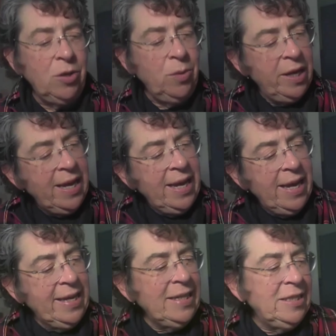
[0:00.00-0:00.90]
So
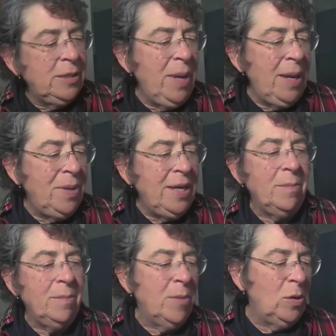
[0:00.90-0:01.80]
it gets maybe
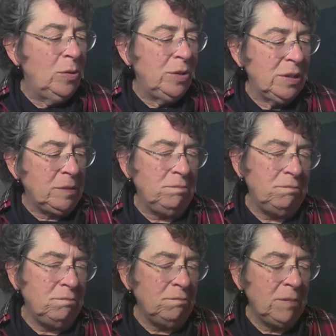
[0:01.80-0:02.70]
at most,
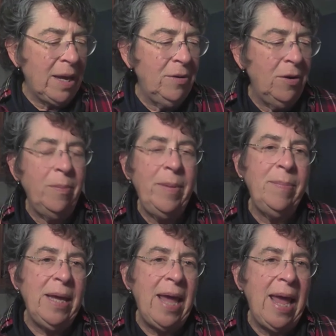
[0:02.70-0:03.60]
I don't know,
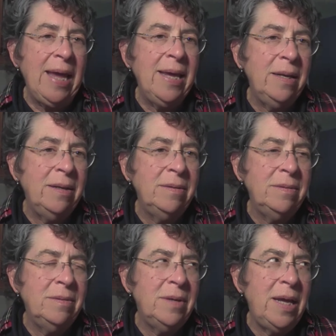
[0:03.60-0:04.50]
maybe eight,
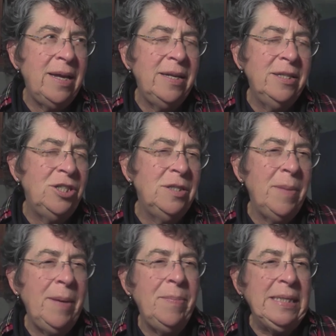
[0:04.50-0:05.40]
eight
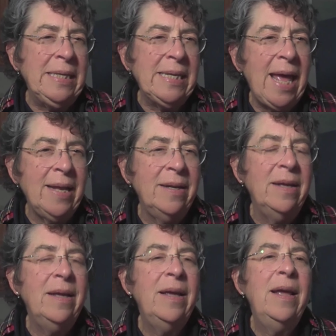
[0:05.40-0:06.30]
inches, maybe
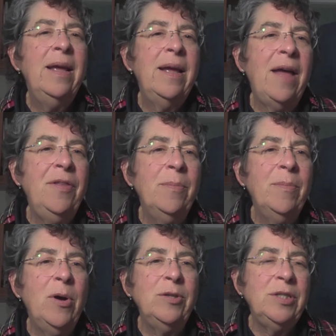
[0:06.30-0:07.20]
10 at the
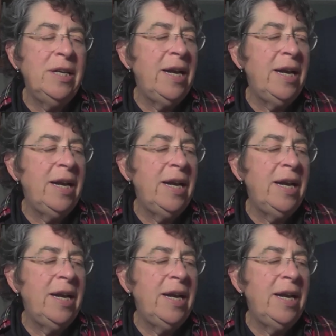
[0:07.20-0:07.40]
most.